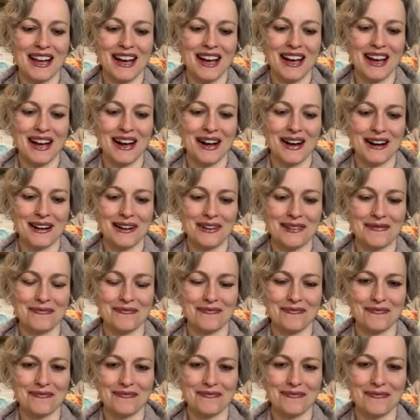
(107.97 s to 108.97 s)

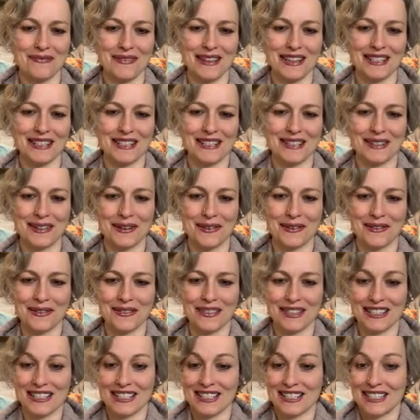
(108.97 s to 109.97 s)
And so
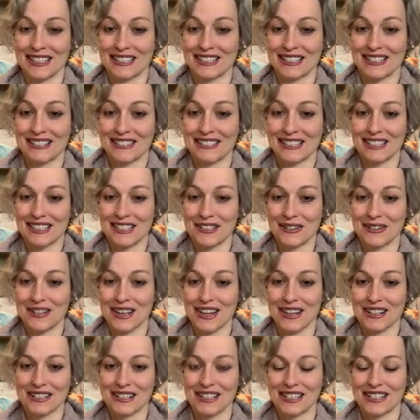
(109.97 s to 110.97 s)
this is a little
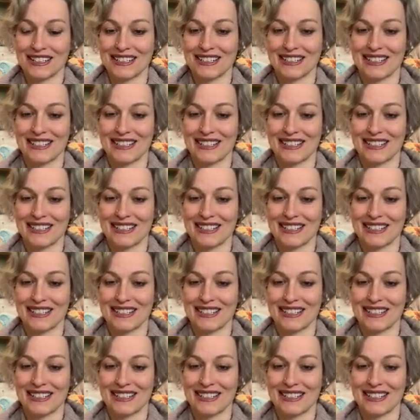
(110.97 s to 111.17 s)
introduction.